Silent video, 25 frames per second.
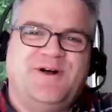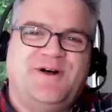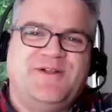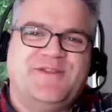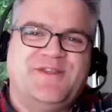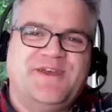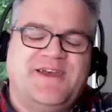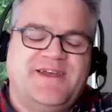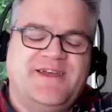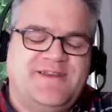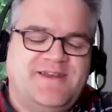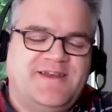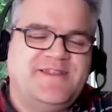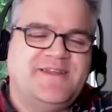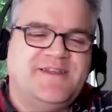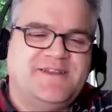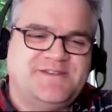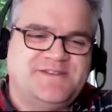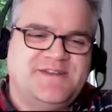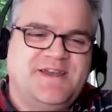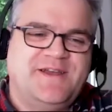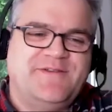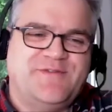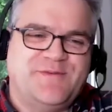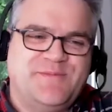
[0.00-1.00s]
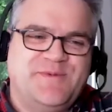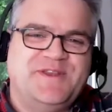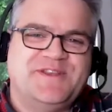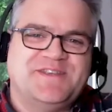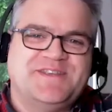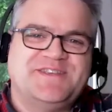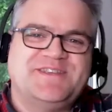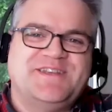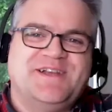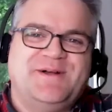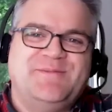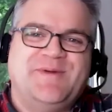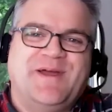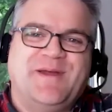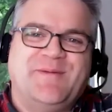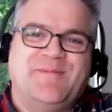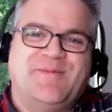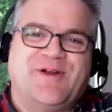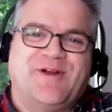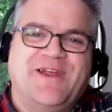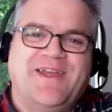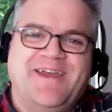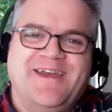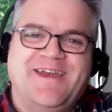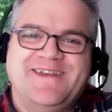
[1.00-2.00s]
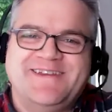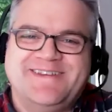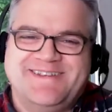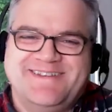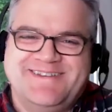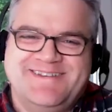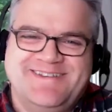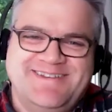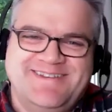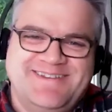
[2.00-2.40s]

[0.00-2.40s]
all that? I think it's time for me to sell my brand.